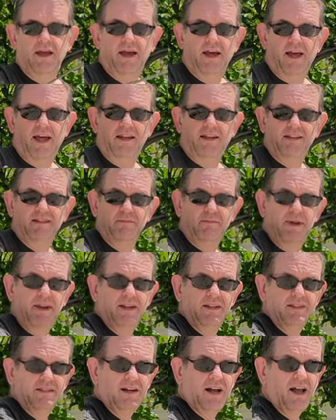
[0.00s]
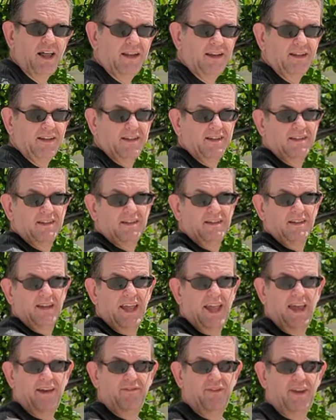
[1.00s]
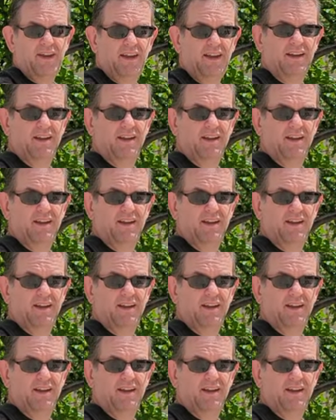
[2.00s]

Doesn't mean it's not heavy,